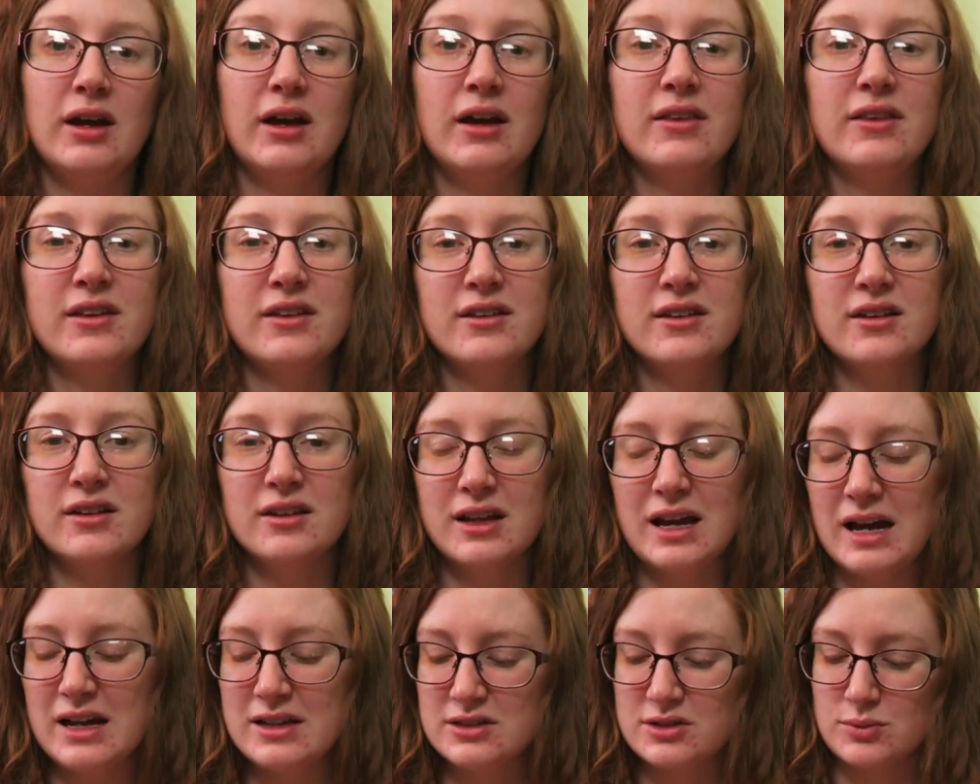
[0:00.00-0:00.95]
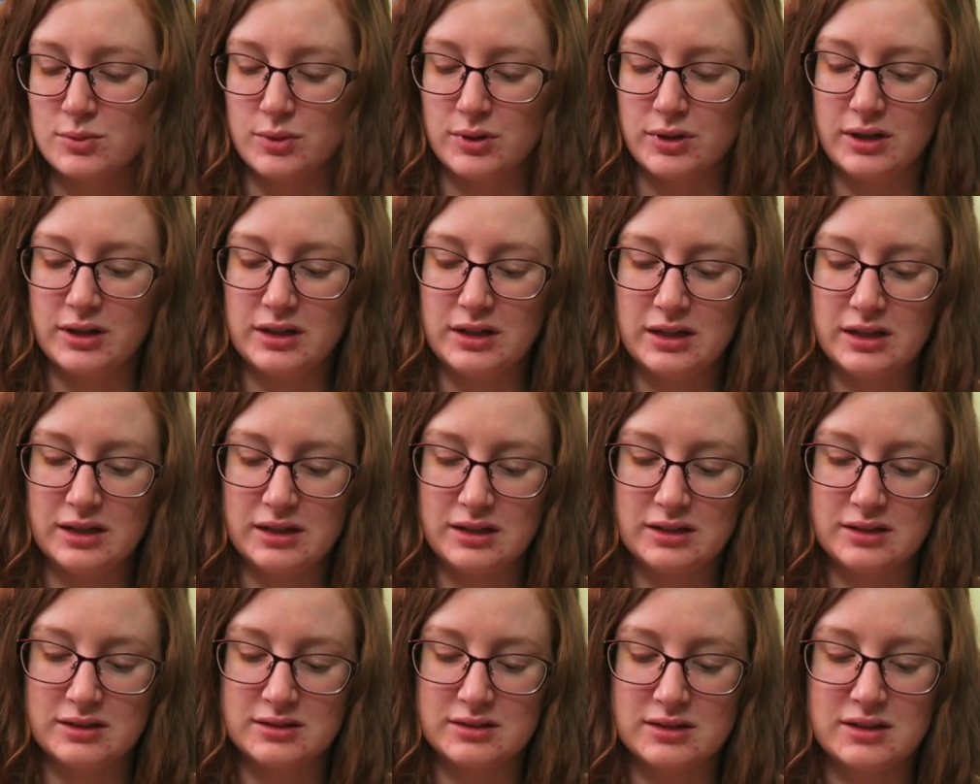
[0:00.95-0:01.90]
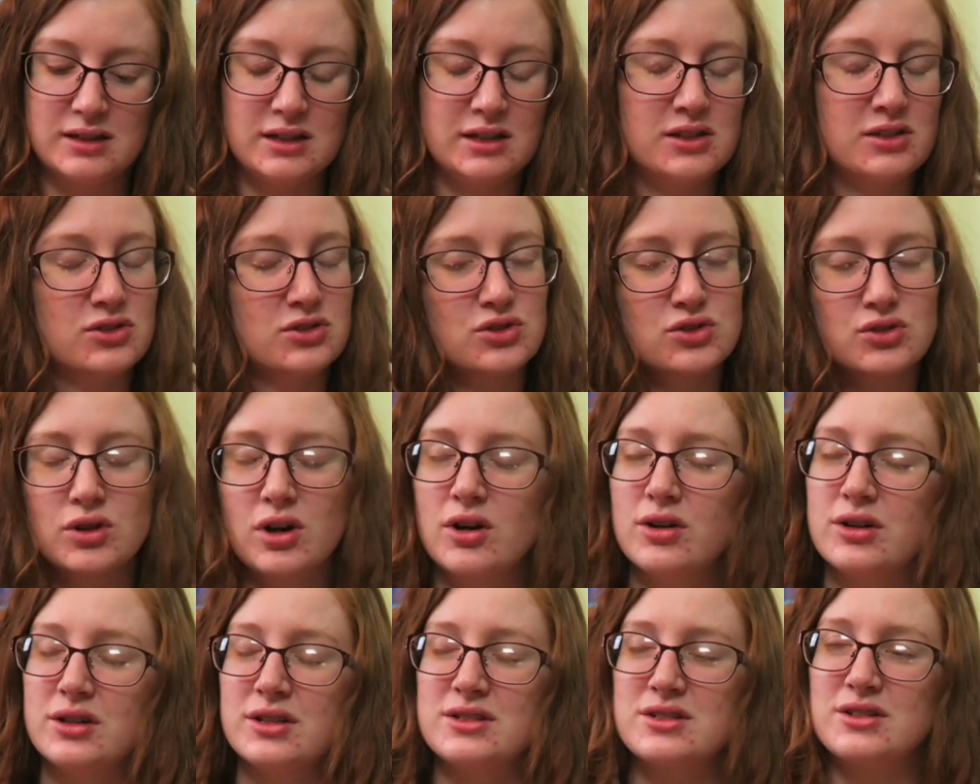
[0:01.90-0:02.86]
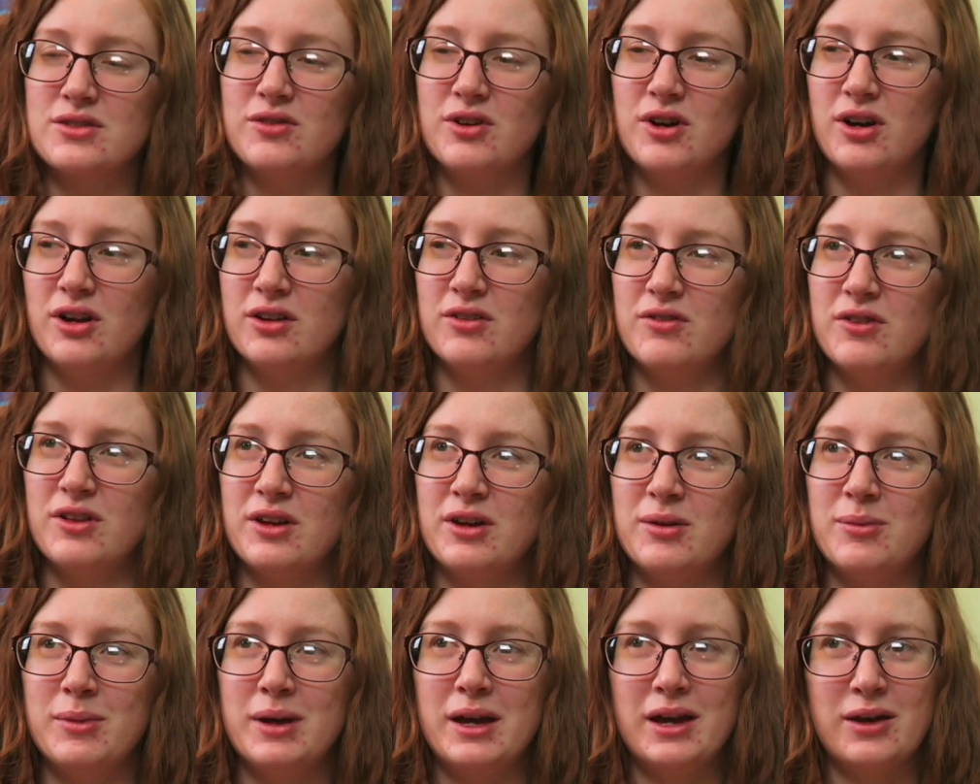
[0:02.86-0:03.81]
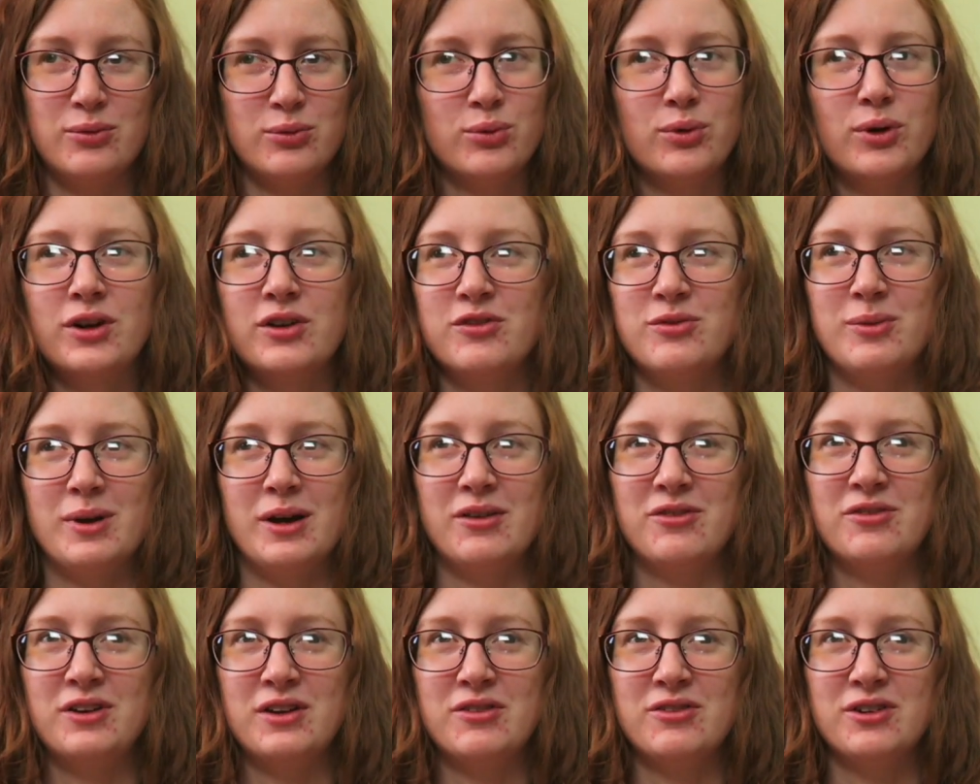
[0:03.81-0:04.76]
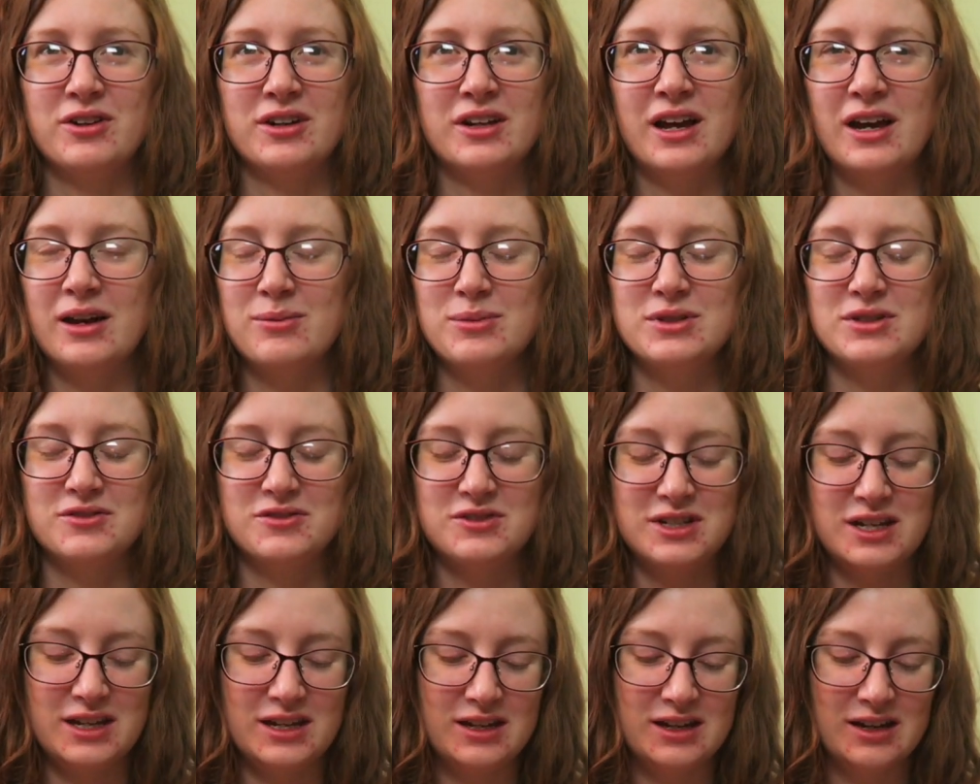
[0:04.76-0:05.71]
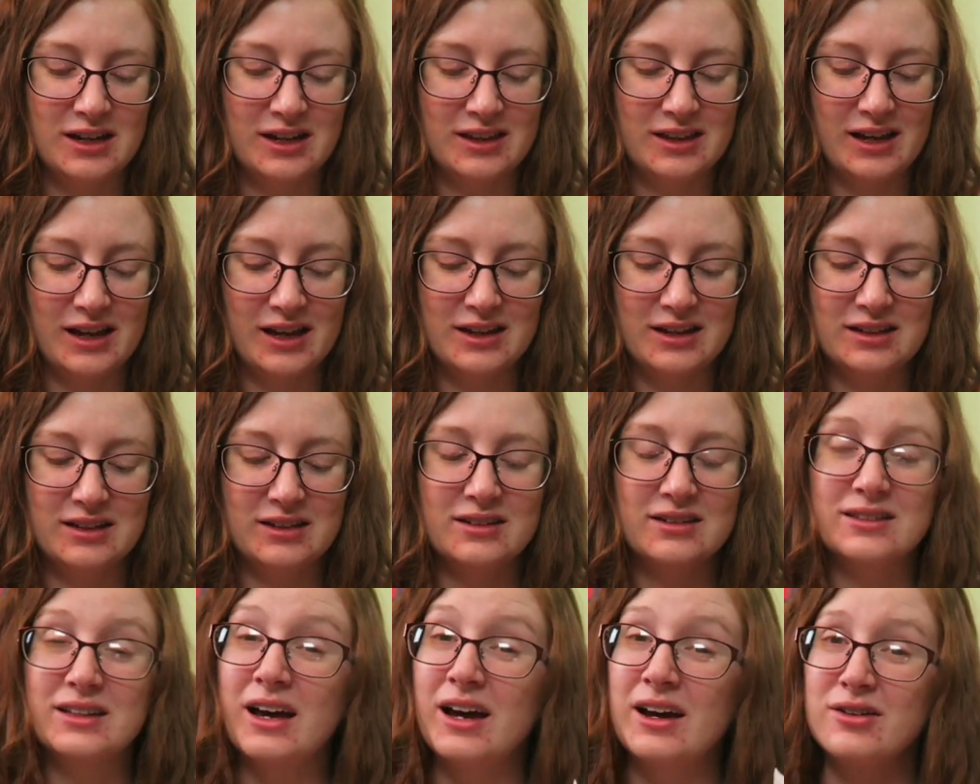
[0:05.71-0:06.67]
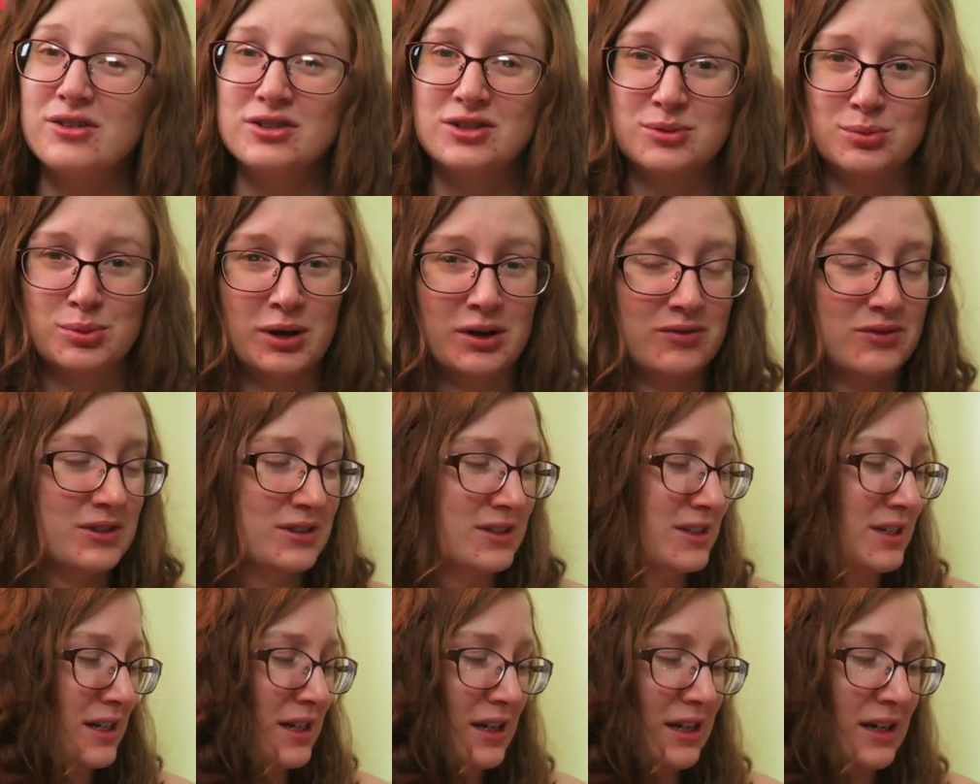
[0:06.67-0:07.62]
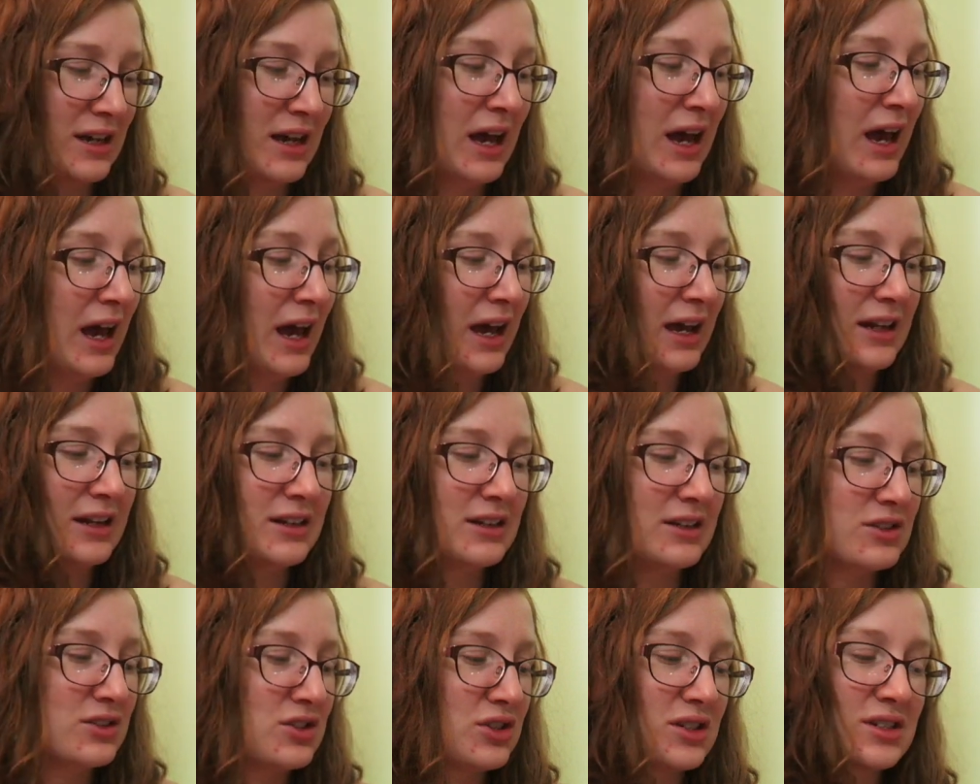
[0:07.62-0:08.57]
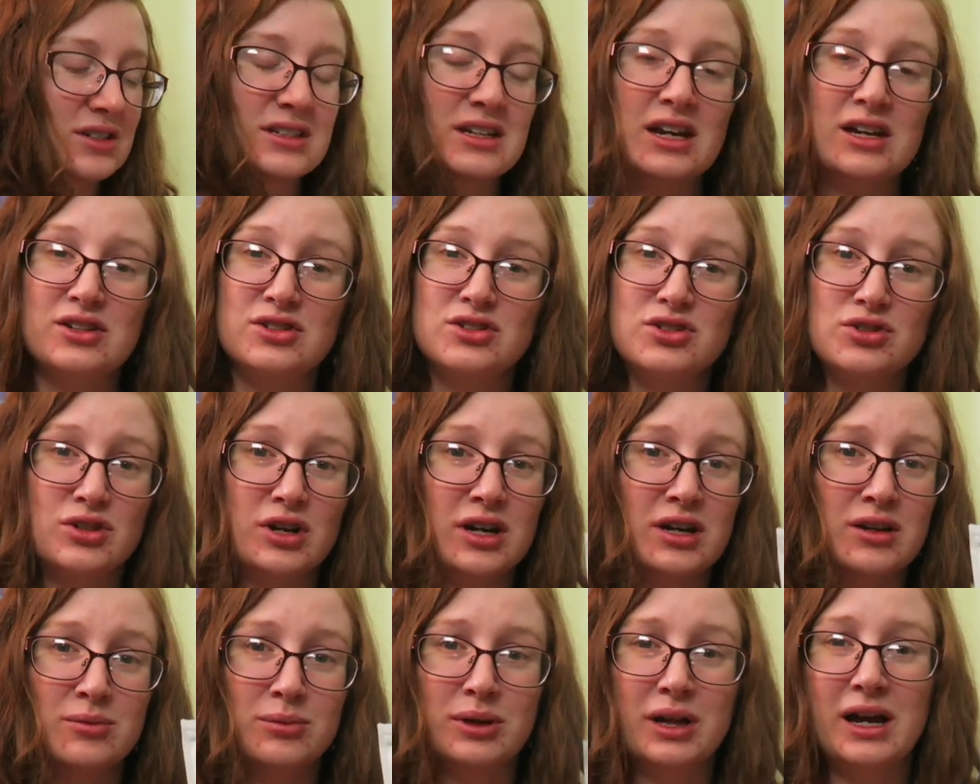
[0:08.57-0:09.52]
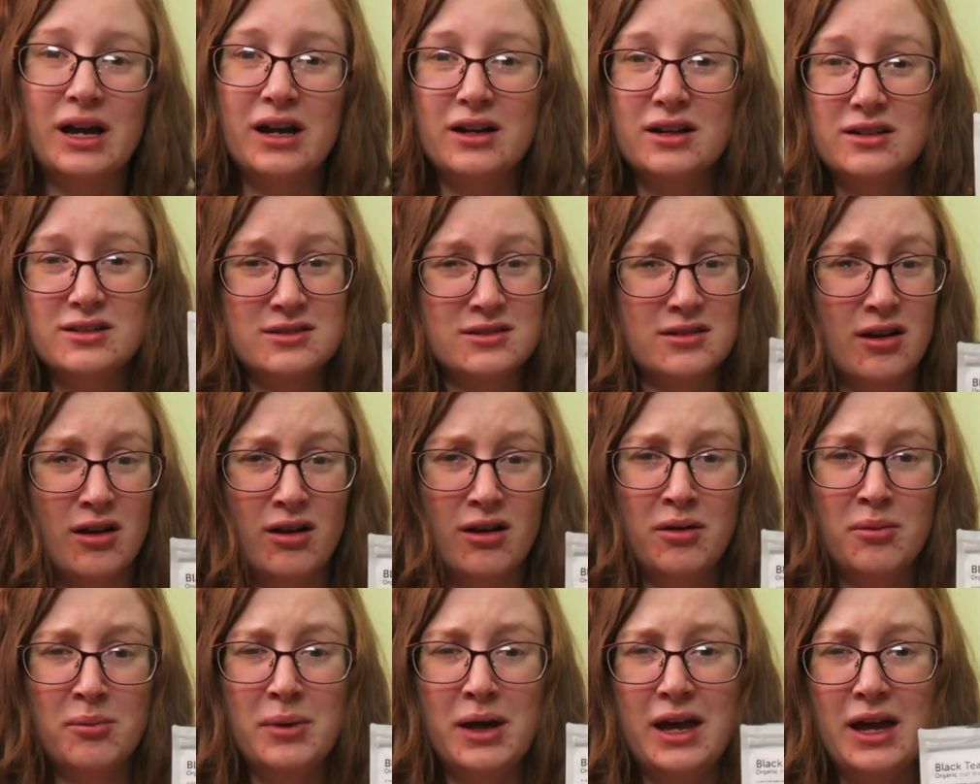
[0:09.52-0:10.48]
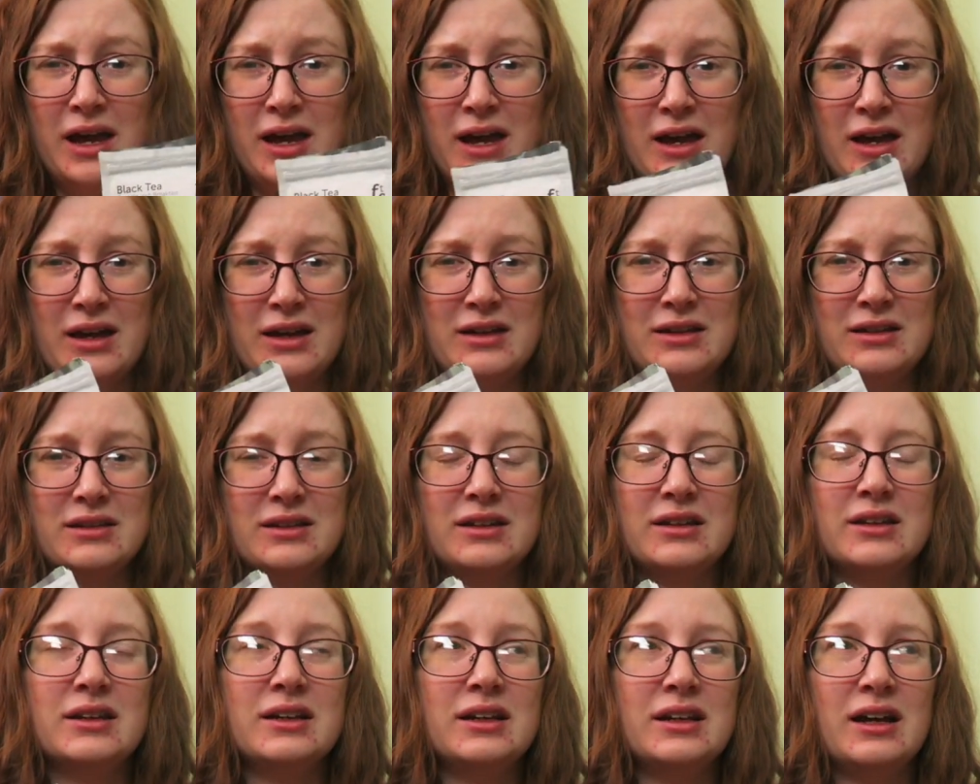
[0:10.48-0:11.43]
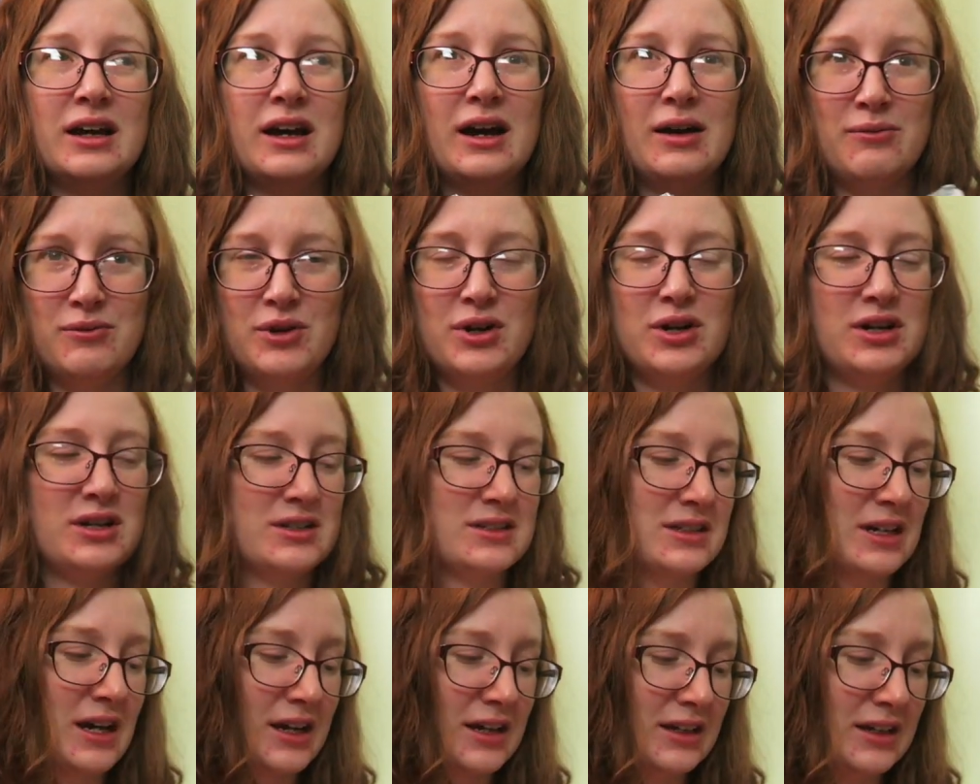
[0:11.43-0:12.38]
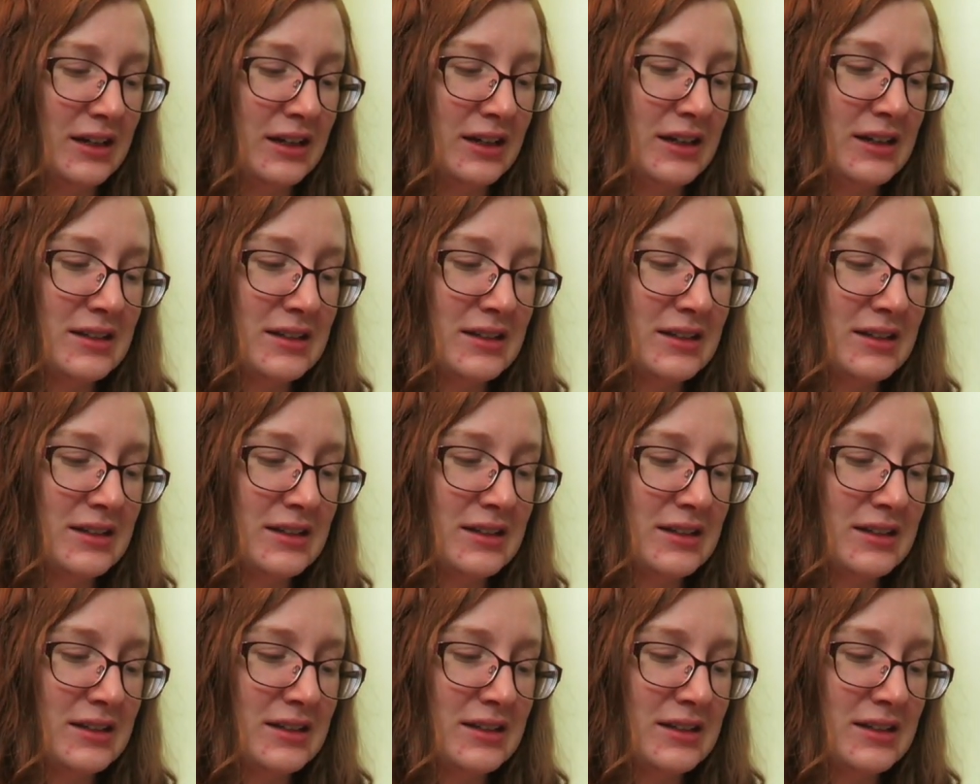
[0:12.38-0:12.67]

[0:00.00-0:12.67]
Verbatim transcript: And then the last one is the strongest of all of them and one of my favorite types of tea, and that is Irish breakfast tea and it is just a straight black Assam and I'm very excited.